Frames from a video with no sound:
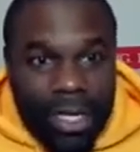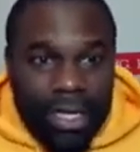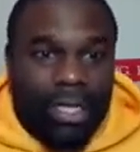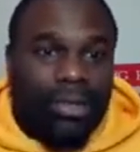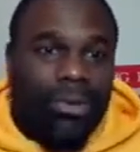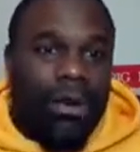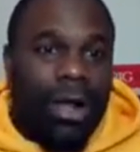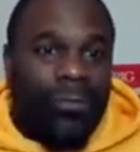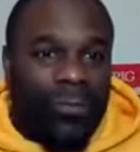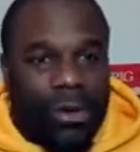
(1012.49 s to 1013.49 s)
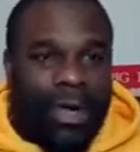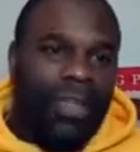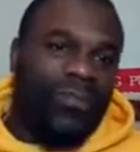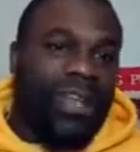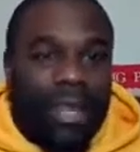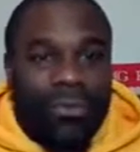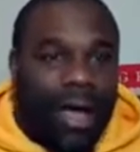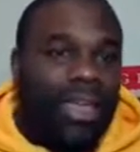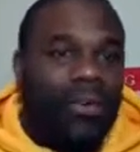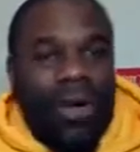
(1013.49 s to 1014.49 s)
You're throwing all the food away. If you didn't
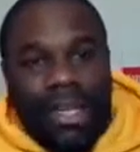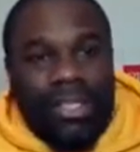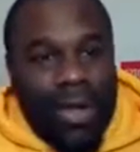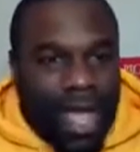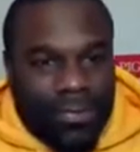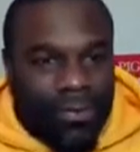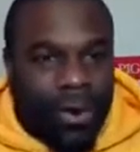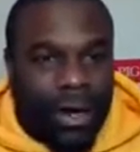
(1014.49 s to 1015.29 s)
want it, why did you ask for it?